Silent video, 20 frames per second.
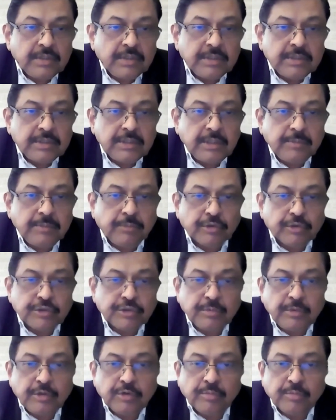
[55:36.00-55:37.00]
Is it
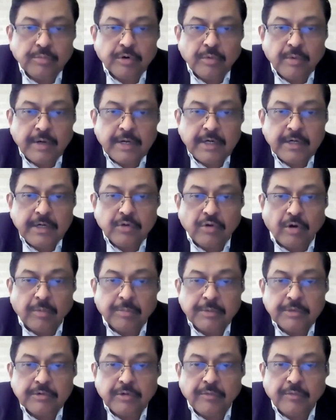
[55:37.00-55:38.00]
possible to provide
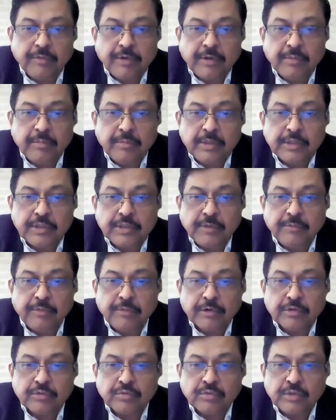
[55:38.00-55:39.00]
copies of NBC
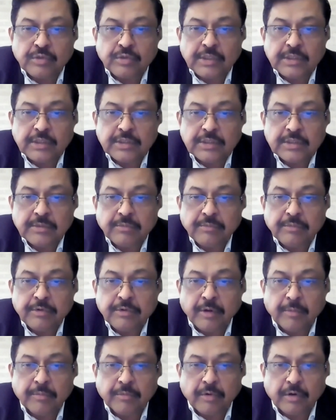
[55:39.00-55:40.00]
for students
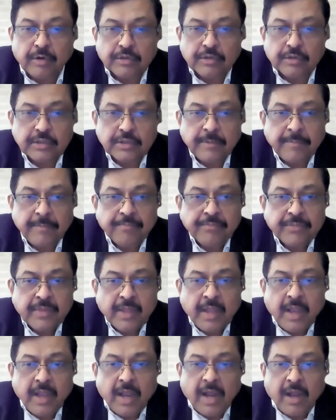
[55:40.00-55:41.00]
free of cost?
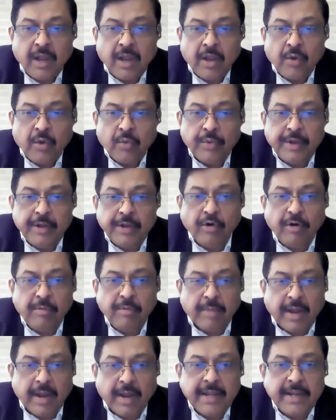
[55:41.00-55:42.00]
We
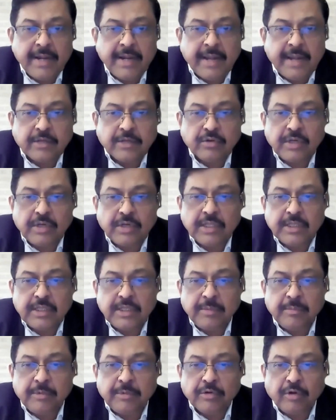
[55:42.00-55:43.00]
don't mind. Actually,
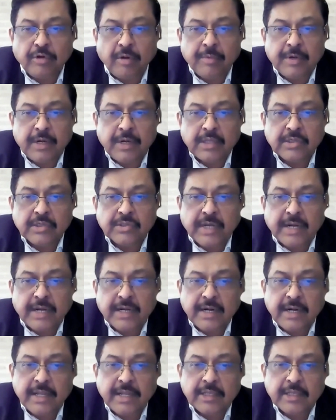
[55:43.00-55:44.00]
the Bureau of Indian
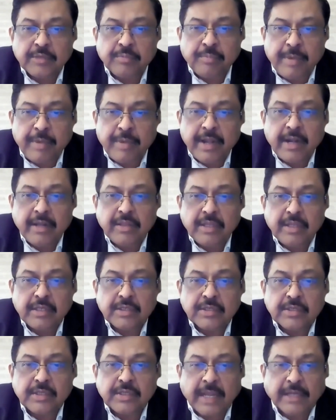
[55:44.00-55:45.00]
Standard has made
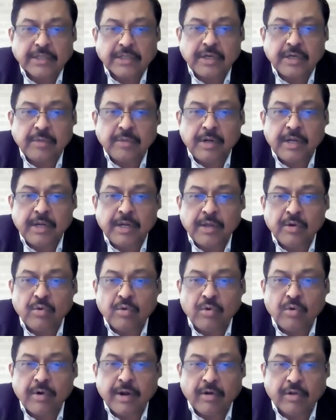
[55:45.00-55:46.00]
this National Building
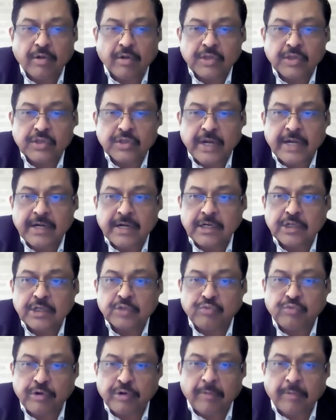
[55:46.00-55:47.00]
Code and other
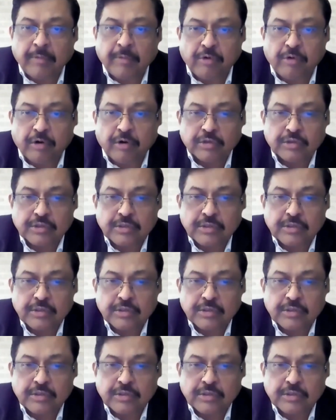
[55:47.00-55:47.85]
standards free of cost.